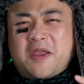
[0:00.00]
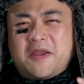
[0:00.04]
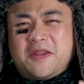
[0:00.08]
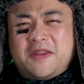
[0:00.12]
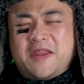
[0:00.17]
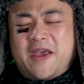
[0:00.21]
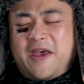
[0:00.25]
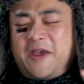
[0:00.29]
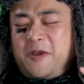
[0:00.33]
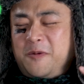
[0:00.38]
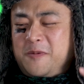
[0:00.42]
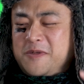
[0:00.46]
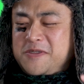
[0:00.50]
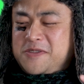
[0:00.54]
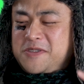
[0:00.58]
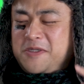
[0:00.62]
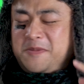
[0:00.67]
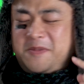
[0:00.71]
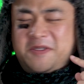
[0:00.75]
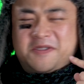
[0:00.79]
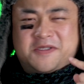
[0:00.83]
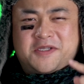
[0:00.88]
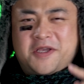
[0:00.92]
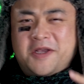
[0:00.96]
That was
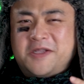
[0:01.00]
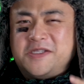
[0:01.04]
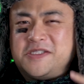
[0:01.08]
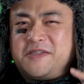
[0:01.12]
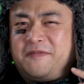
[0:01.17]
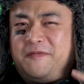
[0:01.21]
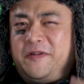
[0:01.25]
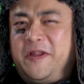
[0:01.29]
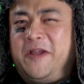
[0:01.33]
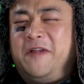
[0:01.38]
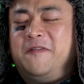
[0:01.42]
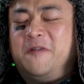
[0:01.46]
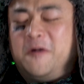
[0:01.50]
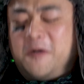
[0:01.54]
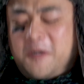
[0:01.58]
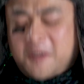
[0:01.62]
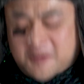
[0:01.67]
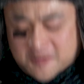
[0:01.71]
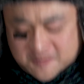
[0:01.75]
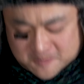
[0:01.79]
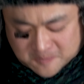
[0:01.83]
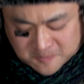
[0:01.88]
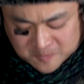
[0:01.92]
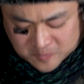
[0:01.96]
some intense flavor.
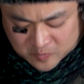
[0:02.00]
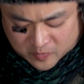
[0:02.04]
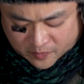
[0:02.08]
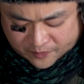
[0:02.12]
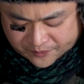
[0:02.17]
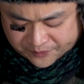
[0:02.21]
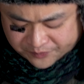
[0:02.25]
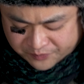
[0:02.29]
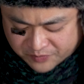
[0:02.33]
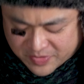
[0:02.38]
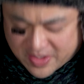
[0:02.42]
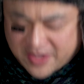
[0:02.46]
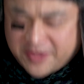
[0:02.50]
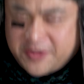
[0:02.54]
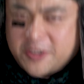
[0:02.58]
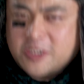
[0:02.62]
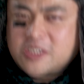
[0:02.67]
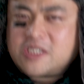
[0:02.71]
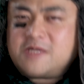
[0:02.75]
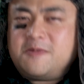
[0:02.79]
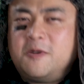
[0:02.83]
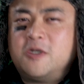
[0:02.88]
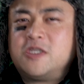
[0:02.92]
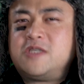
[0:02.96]
They're
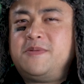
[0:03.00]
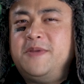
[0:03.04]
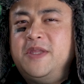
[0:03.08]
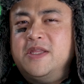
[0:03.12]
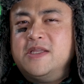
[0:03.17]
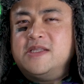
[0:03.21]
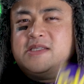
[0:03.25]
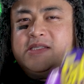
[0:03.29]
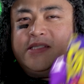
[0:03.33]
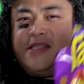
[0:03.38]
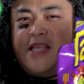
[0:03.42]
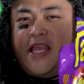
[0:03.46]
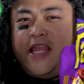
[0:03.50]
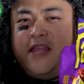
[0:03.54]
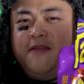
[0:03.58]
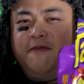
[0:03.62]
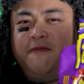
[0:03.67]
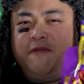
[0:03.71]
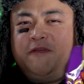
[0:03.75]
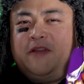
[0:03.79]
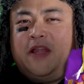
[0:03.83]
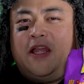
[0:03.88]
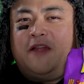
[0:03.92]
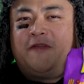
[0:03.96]
supposed to be the same
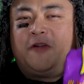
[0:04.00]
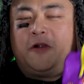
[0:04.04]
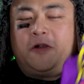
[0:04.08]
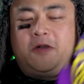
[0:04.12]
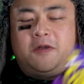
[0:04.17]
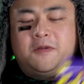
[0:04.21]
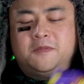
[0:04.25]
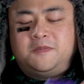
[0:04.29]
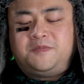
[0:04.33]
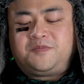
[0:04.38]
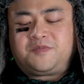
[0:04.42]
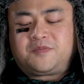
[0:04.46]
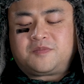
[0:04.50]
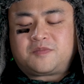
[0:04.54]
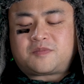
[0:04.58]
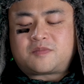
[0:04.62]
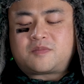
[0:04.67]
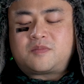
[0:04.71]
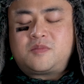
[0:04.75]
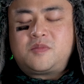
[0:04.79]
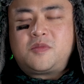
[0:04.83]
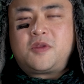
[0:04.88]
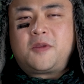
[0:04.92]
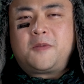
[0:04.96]
flavor,
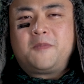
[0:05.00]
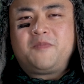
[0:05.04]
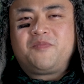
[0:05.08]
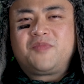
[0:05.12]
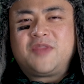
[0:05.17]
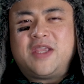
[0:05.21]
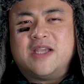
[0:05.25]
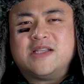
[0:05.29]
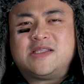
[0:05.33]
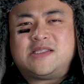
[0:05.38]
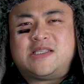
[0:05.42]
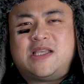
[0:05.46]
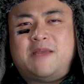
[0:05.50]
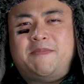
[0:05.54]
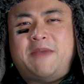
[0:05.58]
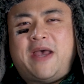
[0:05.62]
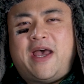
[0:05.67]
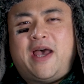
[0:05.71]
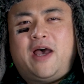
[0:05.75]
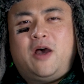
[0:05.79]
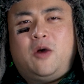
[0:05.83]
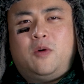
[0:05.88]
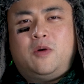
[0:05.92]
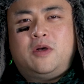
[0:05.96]
yet
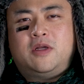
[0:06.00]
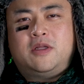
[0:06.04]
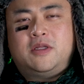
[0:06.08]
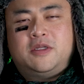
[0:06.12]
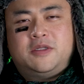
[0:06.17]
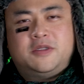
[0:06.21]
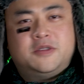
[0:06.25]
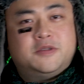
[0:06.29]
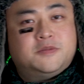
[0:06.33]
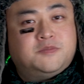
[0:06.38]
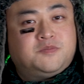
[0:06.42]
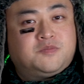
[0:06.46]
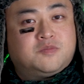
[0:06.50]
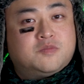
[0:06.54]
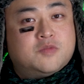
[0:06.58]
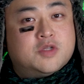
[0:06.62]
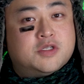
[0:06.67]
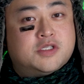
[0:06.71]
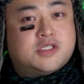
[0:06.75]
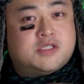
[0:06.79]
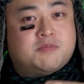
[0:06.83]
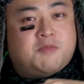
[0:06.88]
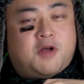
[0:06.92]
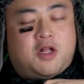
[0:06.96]
somehow the
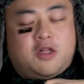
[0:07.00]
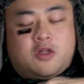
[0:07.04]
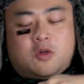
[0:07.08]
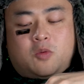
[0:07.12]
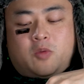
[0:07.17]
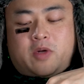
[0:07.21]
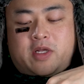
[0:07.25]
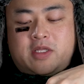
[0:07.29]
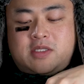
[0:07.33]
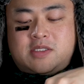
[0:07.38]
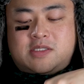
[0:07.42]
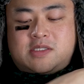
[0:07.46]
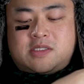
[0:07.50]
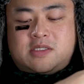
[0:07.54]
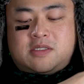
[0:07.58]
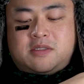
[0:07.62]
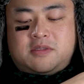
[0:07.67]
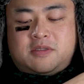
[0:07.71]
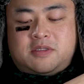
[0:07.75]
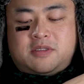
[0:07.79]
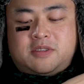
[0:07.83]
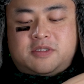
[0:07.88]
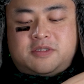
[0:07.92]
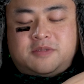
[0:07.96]
smaller ones,
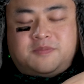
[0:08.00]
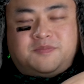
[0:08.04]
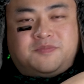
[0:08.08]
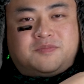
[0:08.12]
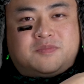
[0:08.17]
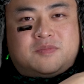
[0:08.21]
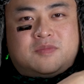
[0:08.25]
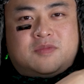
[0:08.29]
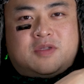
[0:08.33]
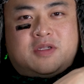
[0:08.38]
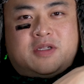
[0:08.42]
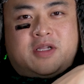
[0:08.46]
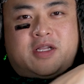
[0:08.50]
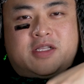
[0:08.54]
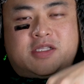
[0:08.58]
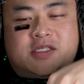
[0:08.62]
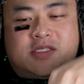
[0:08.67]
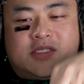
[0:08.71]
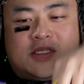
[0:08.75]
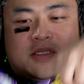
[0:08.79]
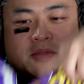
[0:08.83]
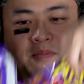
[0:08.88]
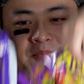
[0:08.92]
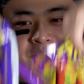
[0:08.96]

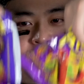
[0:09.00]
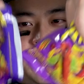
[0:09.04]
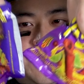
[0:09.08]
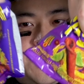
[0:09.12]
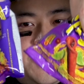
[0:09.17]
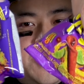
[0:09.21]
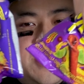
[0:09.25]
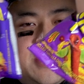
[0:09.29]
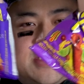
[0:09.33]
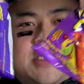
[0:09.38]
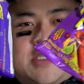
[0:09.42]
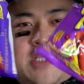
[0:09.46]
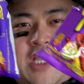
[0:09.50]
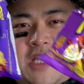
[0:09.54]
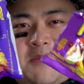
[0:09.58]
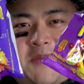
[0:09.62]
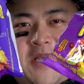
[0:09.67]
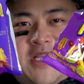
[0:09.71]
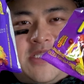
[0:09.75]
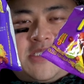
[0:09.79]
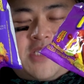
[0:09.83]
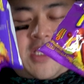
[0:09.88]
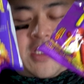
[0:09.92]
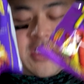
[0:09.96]
let's do this
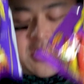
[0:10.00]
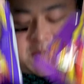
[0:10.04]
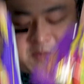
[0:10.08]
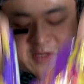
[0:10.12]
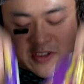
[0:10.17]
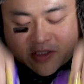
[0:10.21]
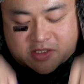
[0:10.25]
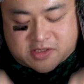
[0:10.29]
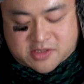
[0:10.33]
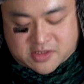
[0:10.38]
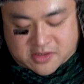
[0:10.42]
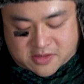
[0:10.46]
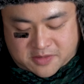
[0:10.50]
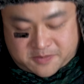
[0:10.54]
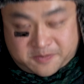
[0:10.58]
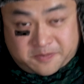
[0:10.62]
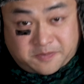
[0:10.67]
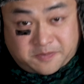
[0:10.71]
side-by-side comparison.